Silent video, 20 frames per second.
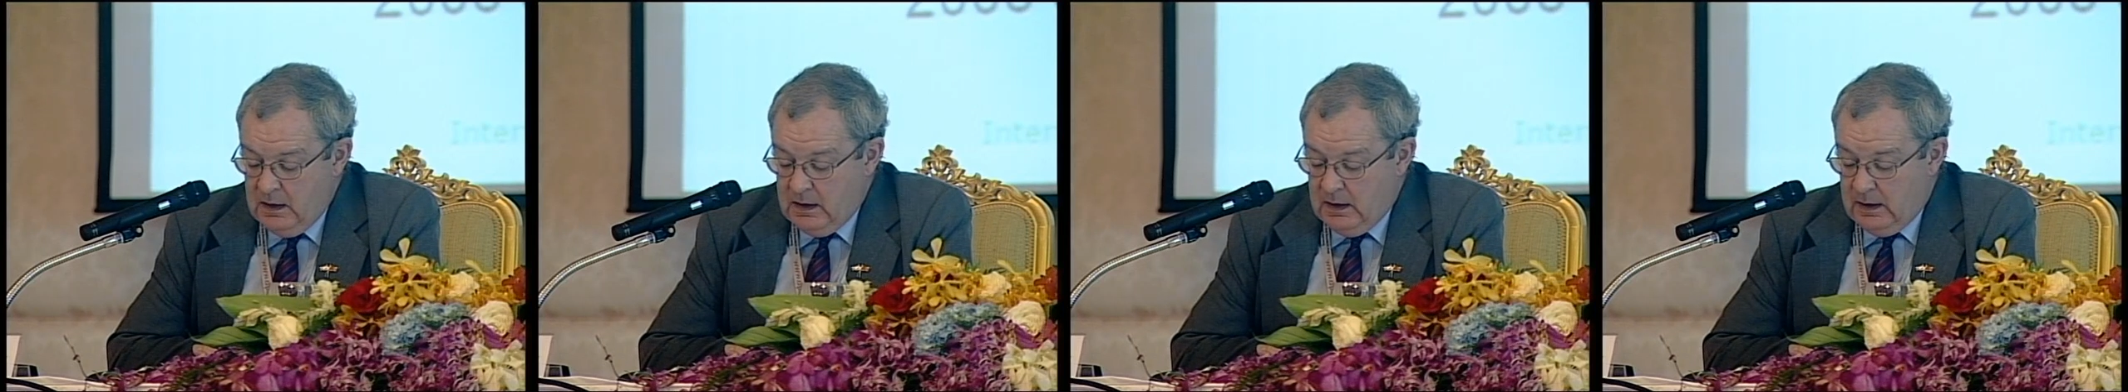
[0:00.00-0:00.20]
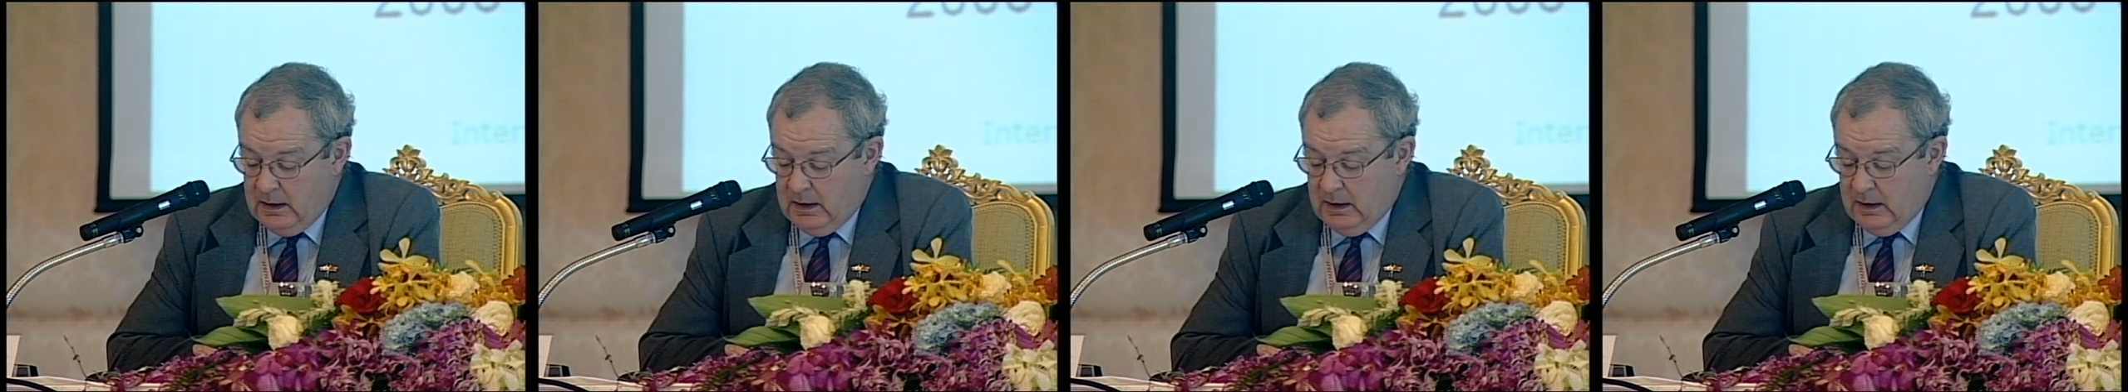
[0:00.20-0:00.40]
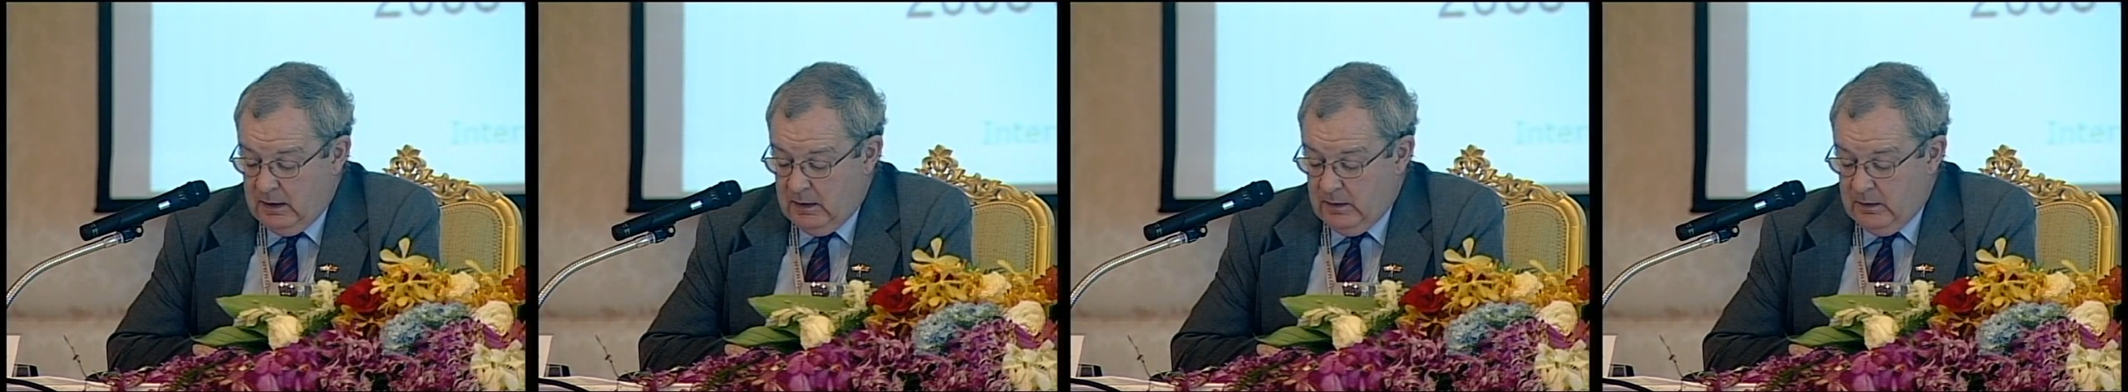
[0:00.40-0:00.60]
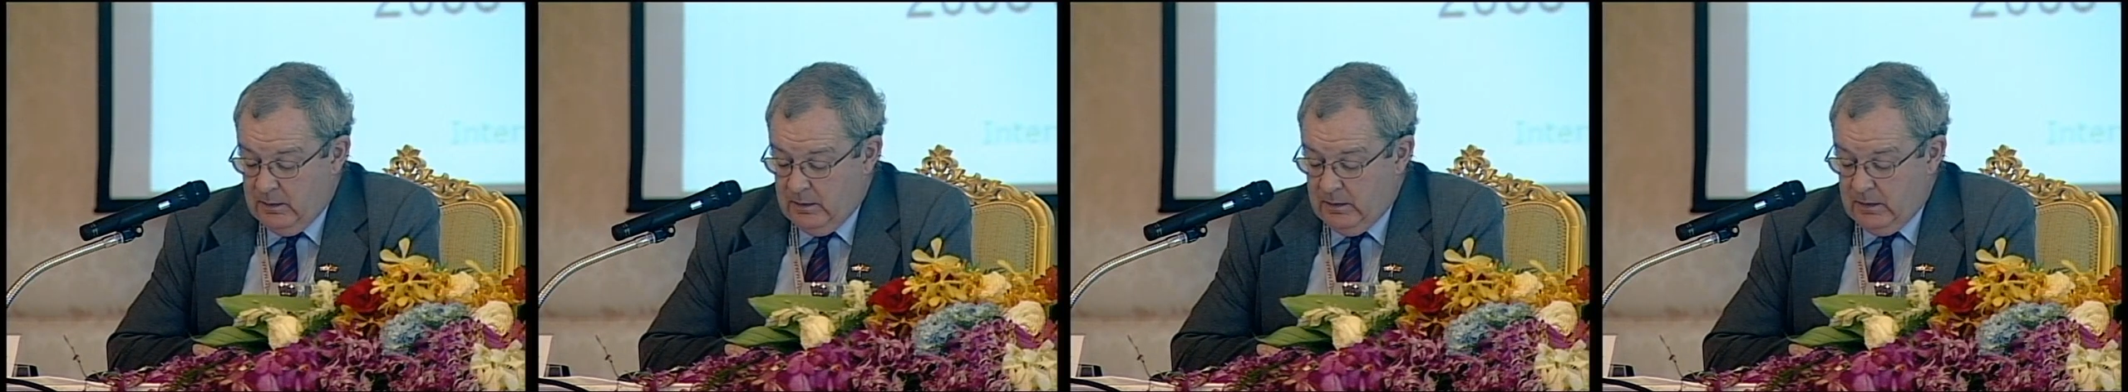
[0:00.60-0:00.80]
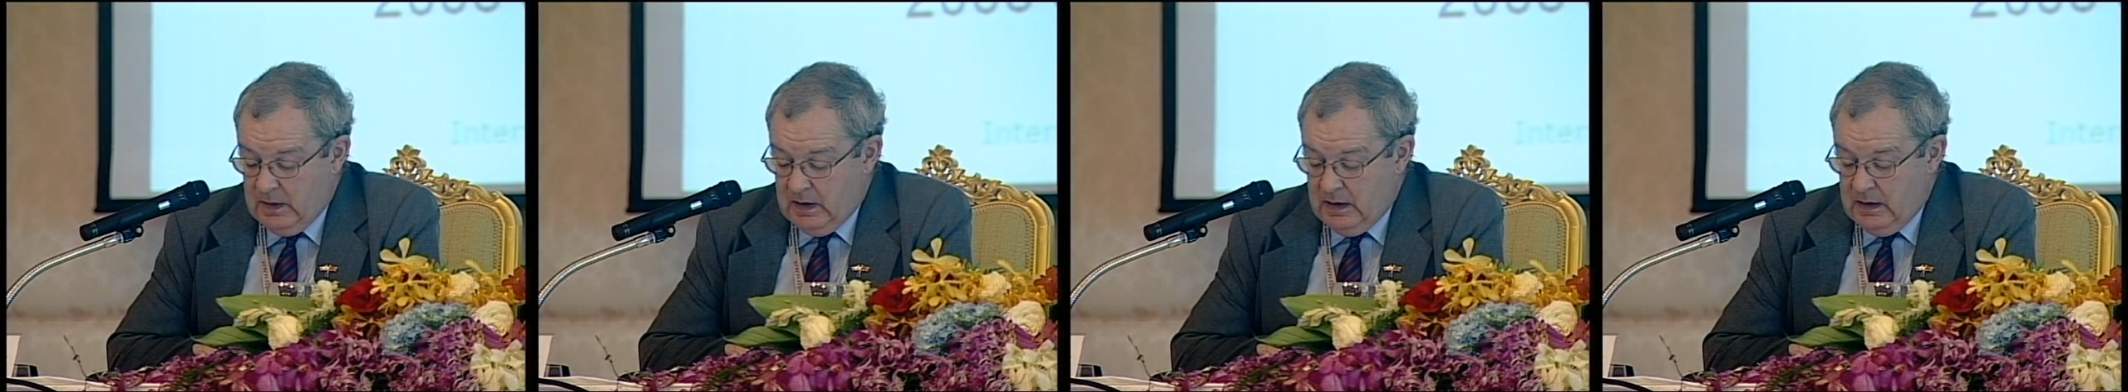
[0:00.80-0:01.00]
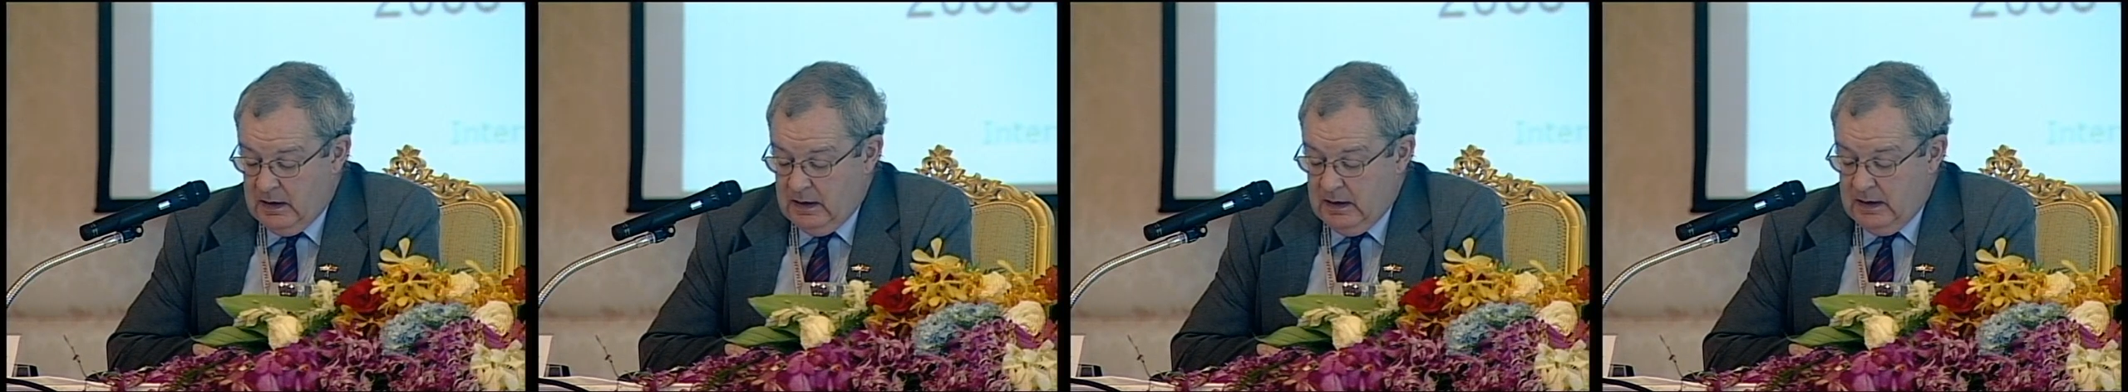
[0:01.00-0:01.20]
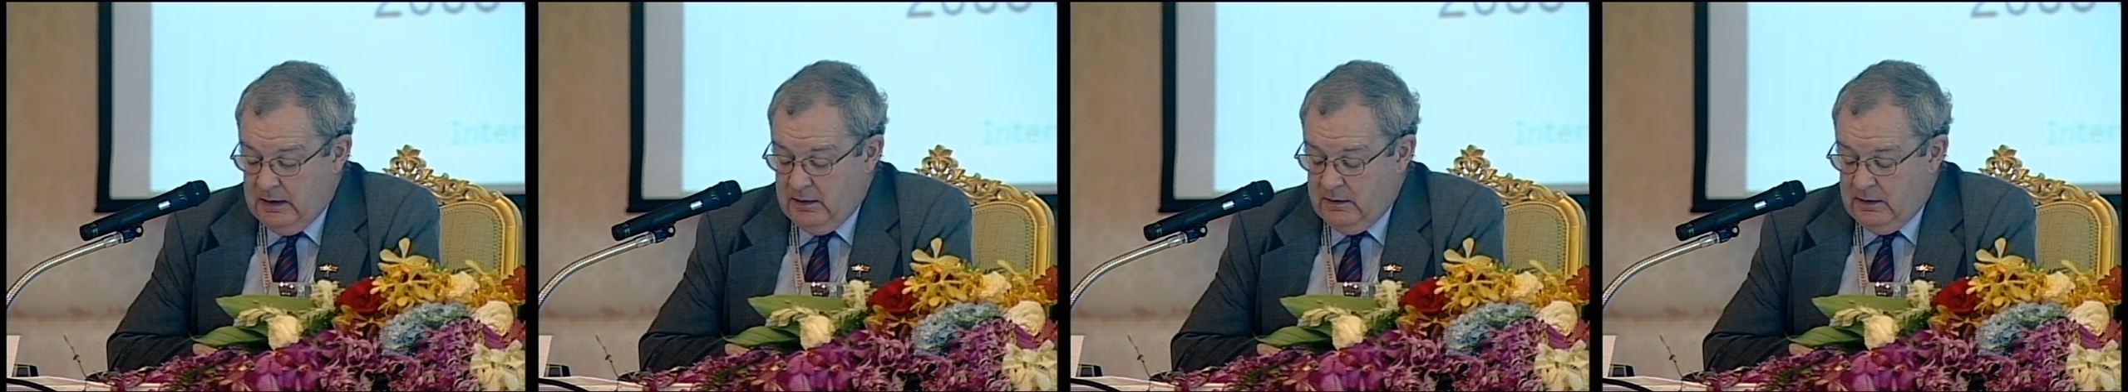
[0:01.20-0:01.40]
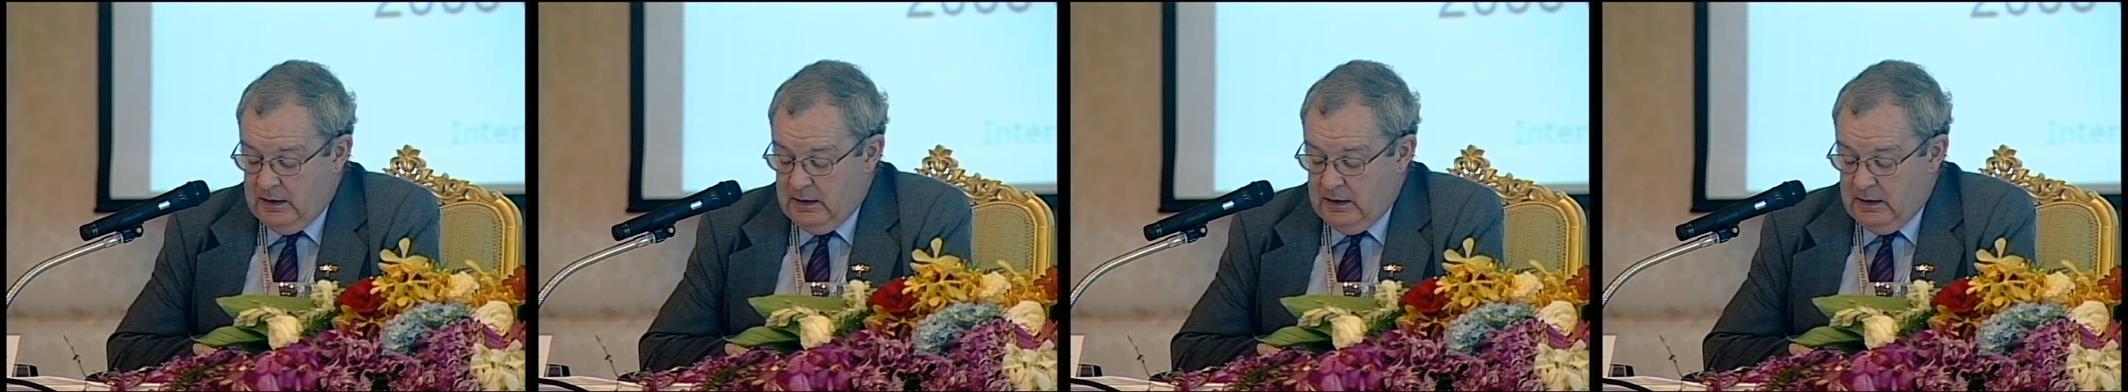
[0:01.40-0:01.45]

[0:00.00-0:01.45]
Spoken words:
in